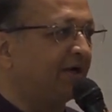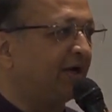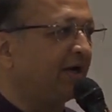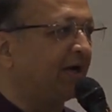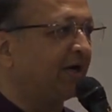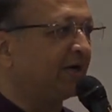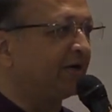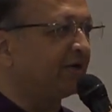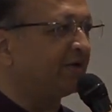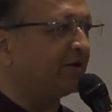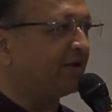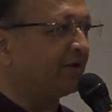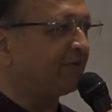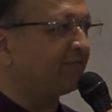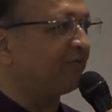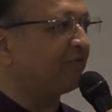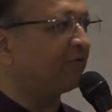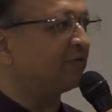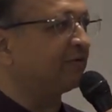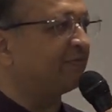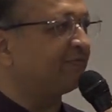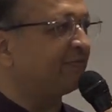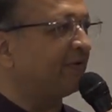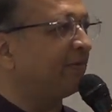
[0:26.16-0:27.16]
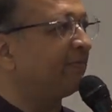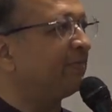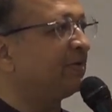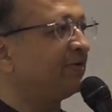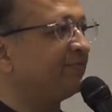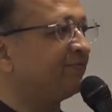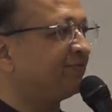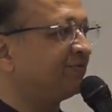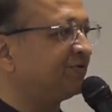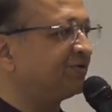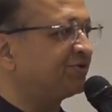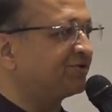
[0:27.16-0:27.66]
and therefore the family
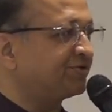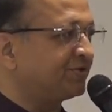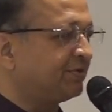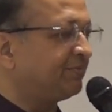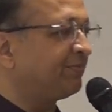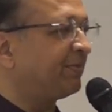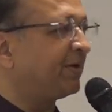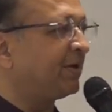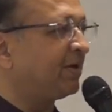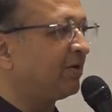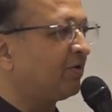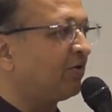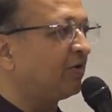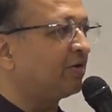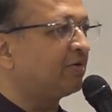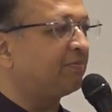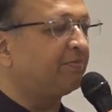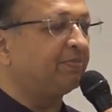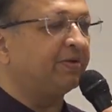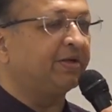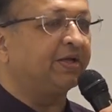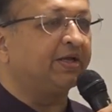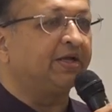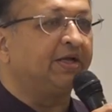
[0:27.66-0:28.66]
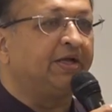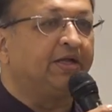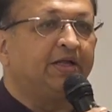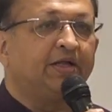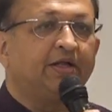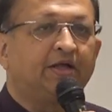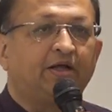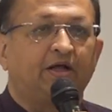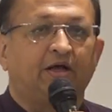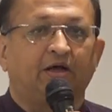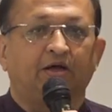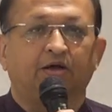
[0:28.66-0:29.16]
physician may not be,
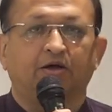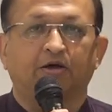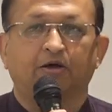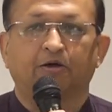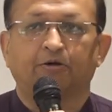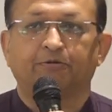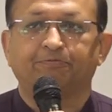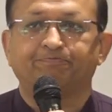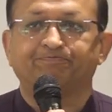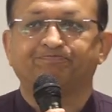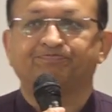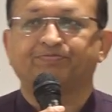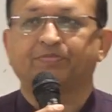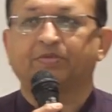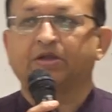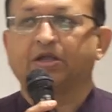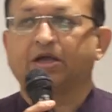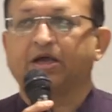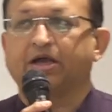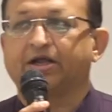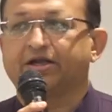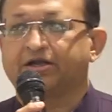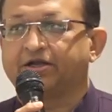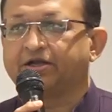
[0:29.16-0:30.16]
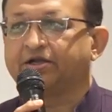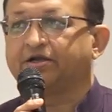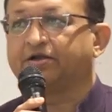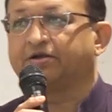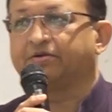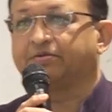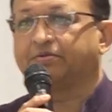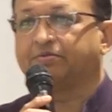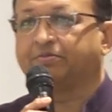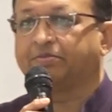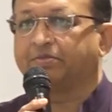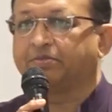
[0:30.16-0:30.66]
able
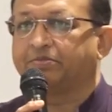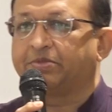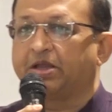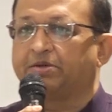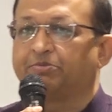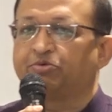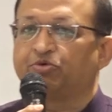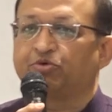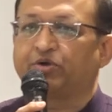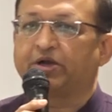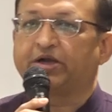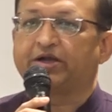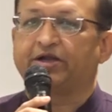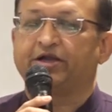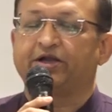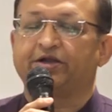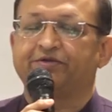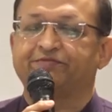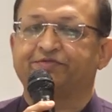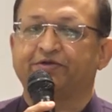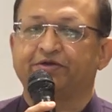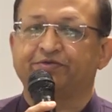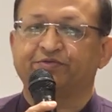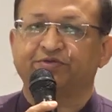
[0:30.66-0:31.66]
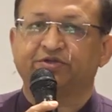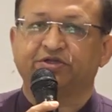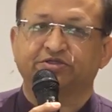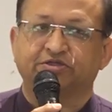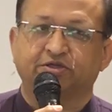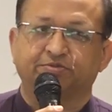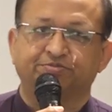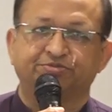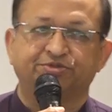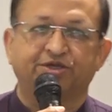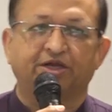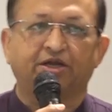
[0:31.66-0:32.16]
to identify with the
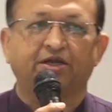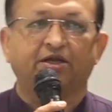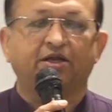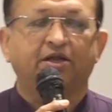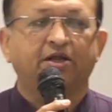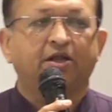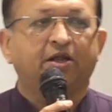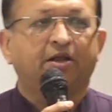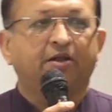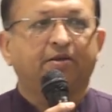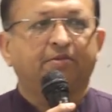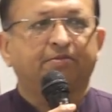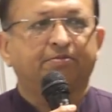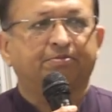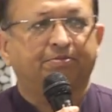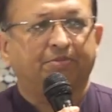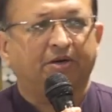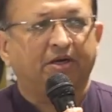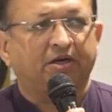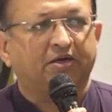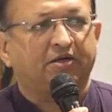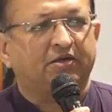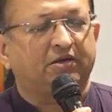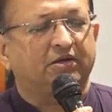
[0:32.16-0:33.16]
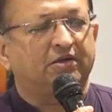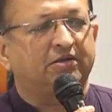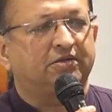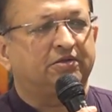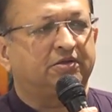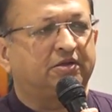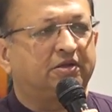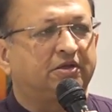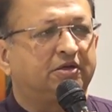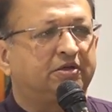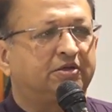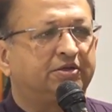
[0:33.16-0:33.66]
subject. But
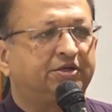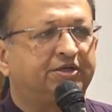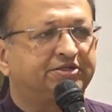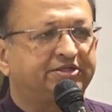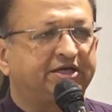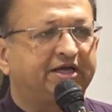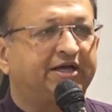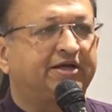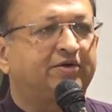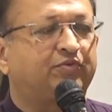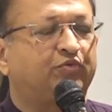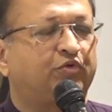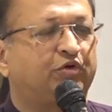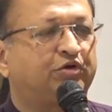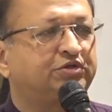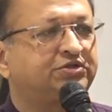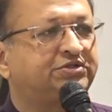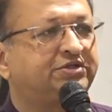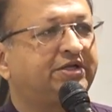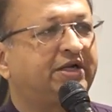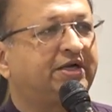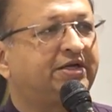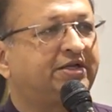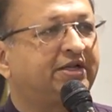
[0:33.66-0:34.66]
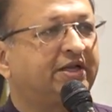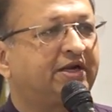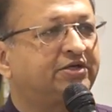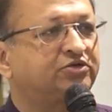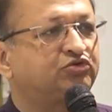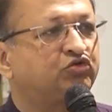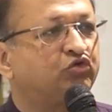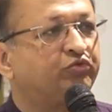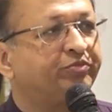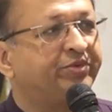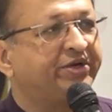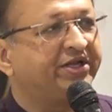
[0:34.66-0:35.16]
the desire was that there are
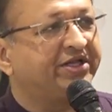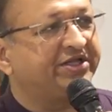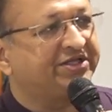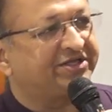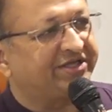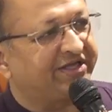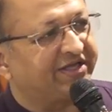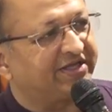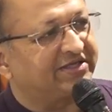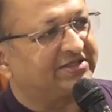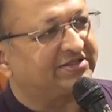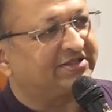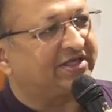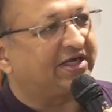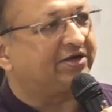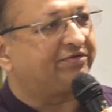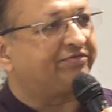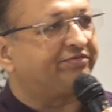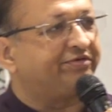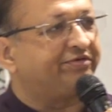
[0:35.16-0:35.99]
so many things that